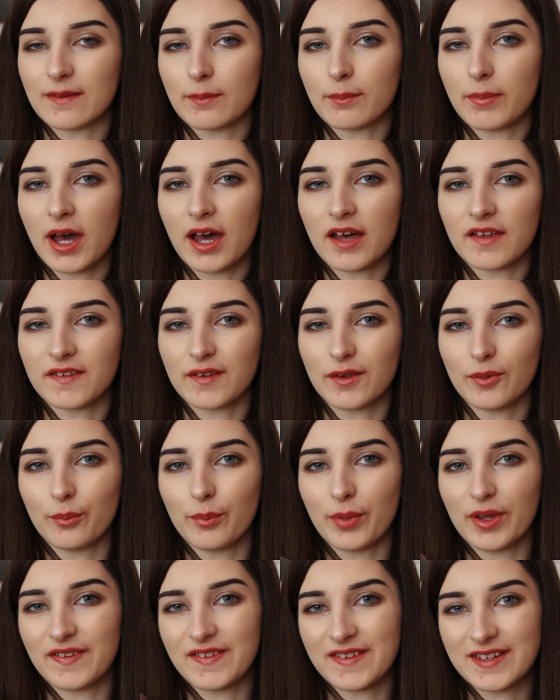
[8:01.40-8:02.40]
in person,
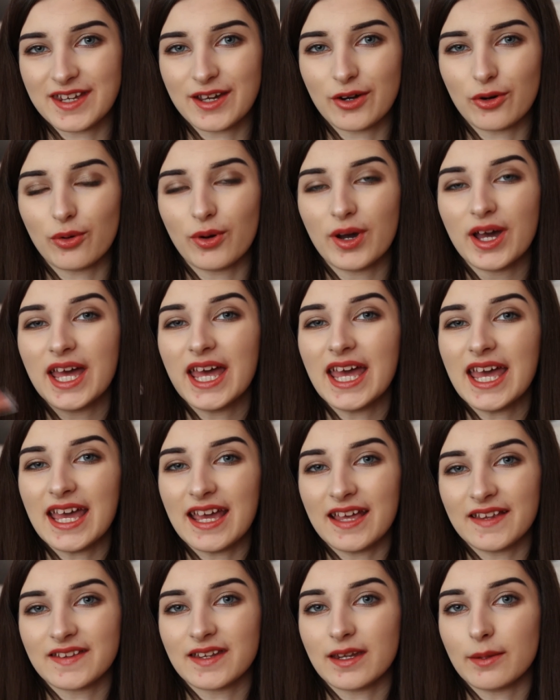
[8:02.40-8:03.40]
but still
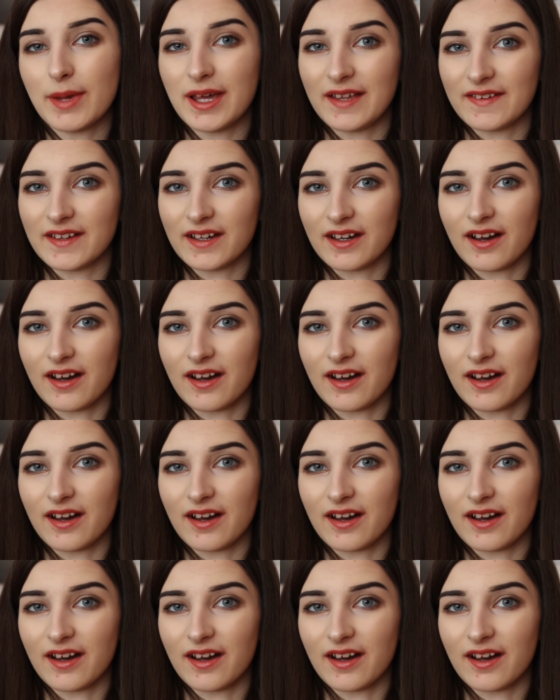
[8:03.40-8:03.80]
it's an amazing